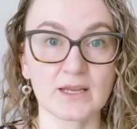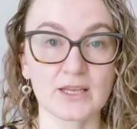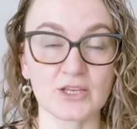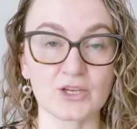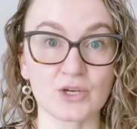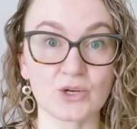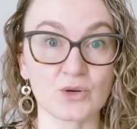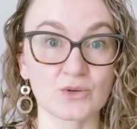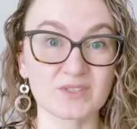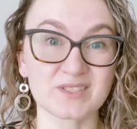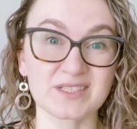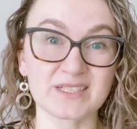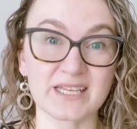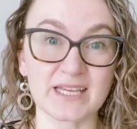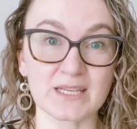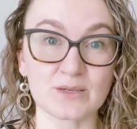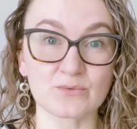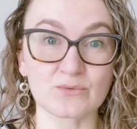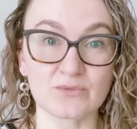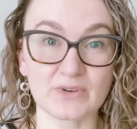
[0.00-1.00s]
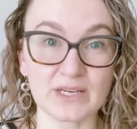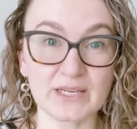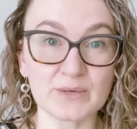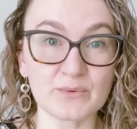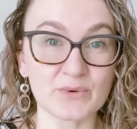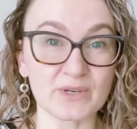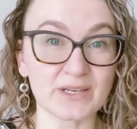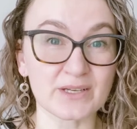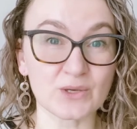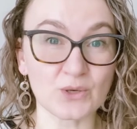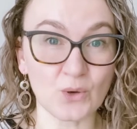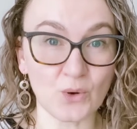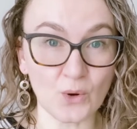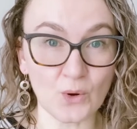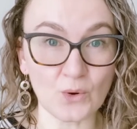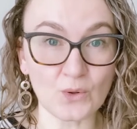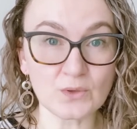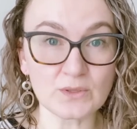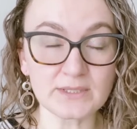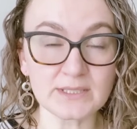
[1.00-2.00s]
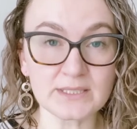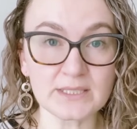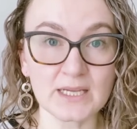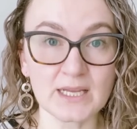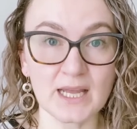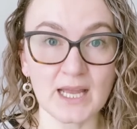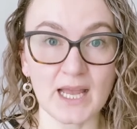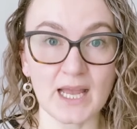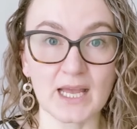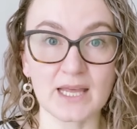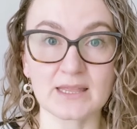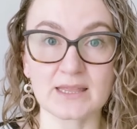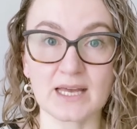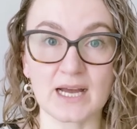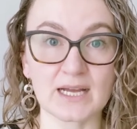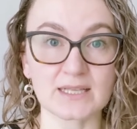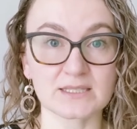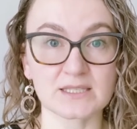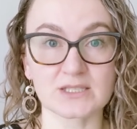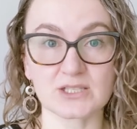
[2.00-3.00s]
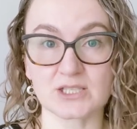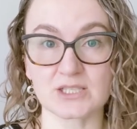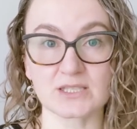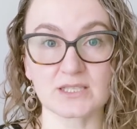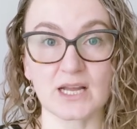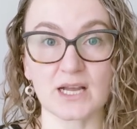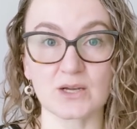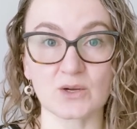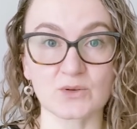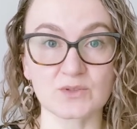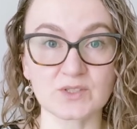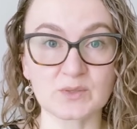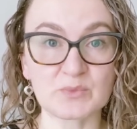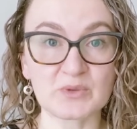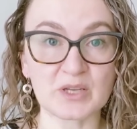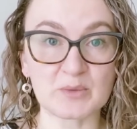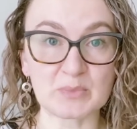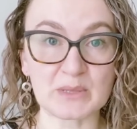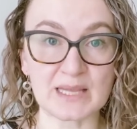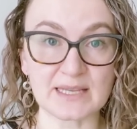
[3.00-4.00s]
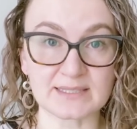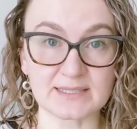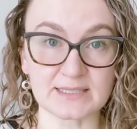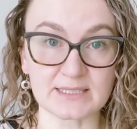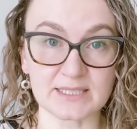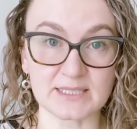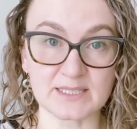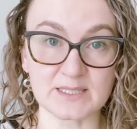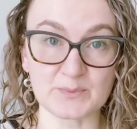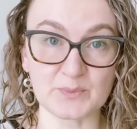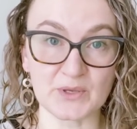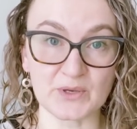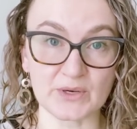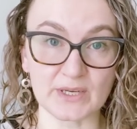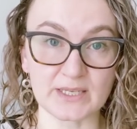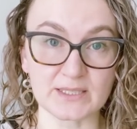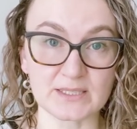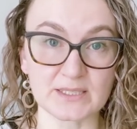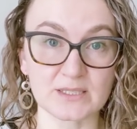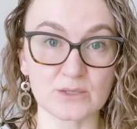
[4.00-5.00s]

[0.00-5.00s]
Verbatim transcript: You're going to get really, really cold and that's just not going to be a pleasant experience experience.